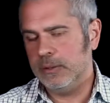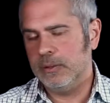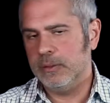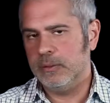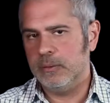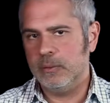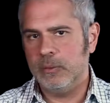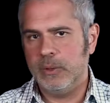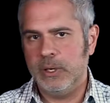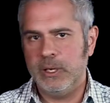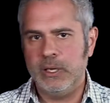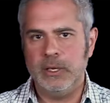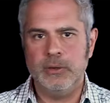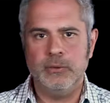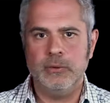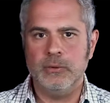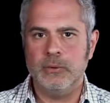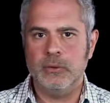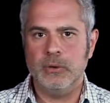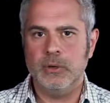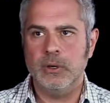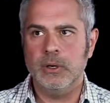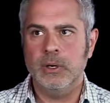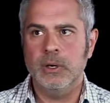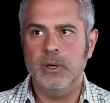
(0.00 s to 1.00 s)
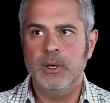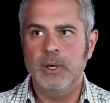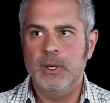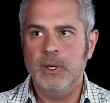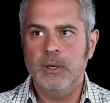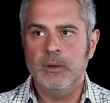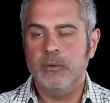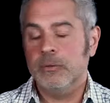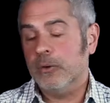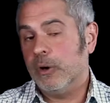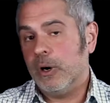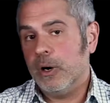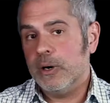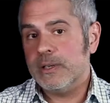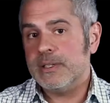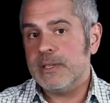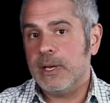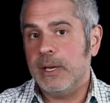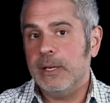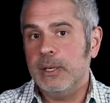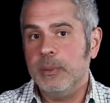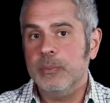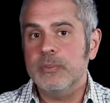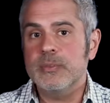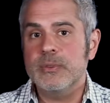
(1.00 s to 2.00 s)
in a way for our
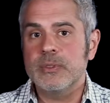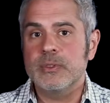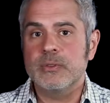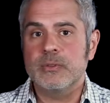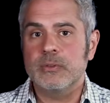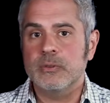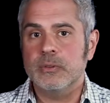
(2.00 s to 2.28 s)
times.